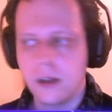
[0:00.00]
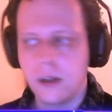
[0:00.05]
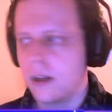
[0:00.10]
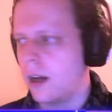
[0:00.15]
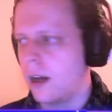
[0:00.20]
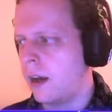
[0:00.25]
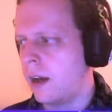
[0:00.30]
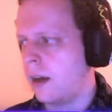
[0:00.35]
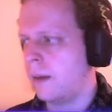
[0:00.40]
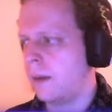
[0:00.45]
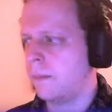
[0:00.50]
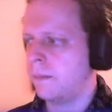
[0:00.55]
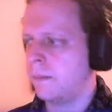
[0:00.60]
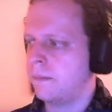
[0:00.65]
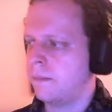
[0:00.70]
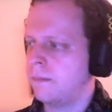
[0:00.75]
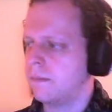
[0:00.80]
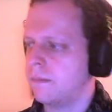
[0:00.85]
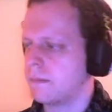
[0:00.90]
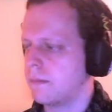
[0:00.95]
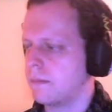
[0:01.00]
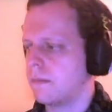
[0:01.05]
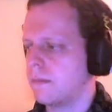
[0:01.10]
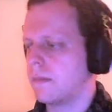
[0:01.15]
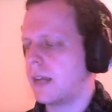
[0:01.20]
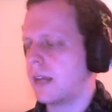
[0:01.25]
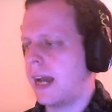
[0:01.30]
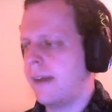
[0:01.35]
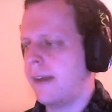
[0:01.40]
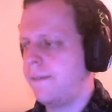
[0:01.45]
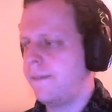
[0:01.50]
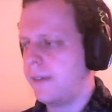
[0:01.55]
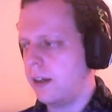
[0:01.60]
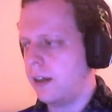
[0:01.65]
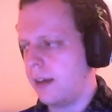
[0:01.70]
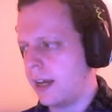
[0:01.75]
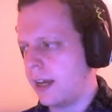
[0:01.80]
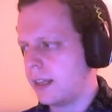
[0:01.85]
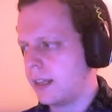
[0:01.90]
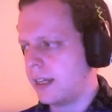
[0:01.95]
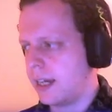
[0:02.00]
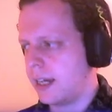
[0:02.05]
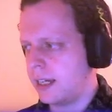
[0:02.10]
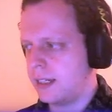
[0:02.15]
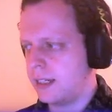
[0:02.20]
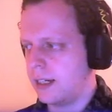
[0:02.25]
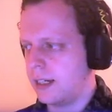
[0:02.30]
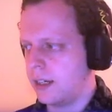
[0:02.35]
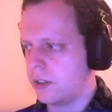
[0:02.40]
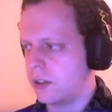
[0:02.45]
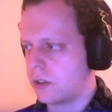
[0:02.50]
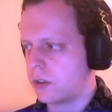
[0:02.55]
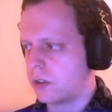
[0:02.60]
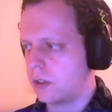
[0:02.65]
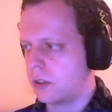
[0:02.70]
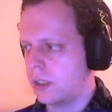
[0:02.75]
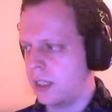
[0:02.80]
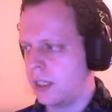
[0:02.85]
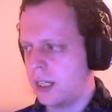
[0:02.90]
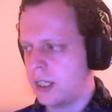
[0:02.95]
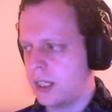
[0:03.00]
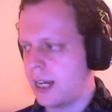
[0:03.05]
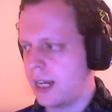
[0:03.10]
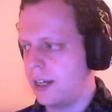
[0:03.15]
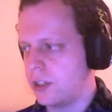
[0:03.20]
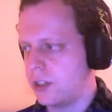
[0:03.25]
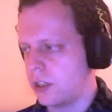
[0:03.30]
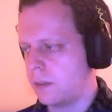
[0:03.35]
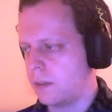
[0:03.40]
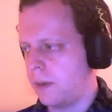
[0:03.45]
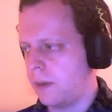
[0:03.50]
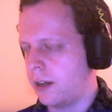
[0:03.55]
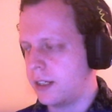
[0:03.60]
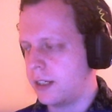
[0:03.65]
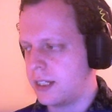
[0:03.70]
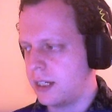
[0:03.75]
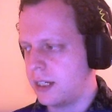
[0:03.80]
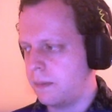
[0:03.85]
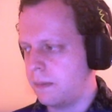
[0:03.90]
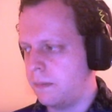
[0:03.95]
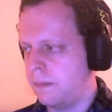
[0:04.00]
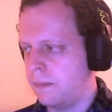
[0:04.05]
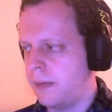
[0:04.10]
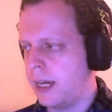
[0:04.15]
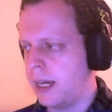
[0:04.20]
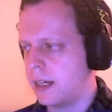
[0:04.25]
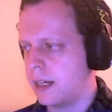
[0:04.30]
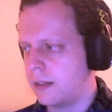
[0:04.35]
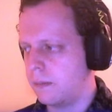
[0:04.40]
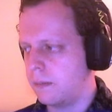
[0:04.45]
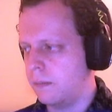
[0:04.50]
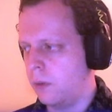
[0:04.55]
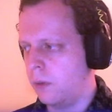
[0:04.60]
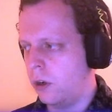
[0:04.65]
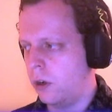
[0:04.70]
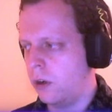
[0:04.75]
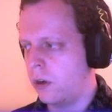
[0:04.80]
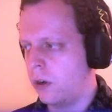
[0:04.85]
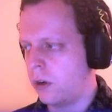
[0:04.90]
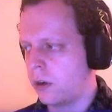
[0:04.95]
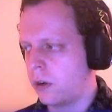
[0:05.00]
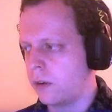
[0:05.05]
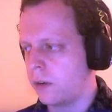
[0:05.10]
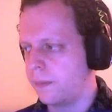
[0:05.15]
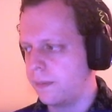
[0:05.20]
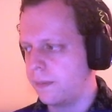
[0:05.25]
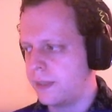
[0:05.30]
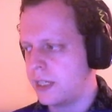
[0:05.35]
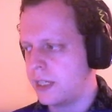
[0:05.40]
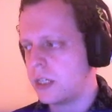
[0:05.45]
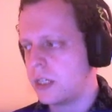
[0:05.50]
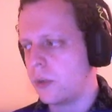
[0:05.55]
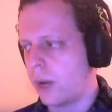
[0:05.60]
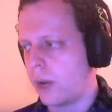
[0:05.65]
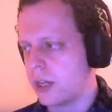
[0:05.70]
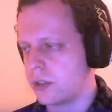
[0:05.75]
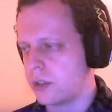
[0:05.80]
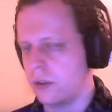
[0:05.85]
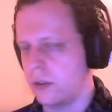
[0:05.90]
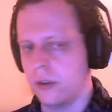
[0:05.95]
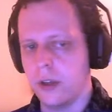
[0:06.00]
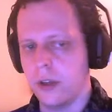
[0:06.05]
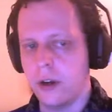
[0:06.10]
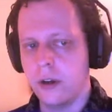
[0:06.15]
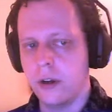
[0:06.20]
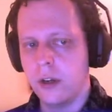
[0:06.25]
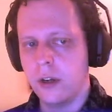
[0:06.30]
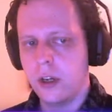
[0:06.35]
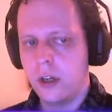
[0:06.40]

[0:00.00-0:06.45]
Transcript: I feel like the intelligence bonus is a bit more situational though.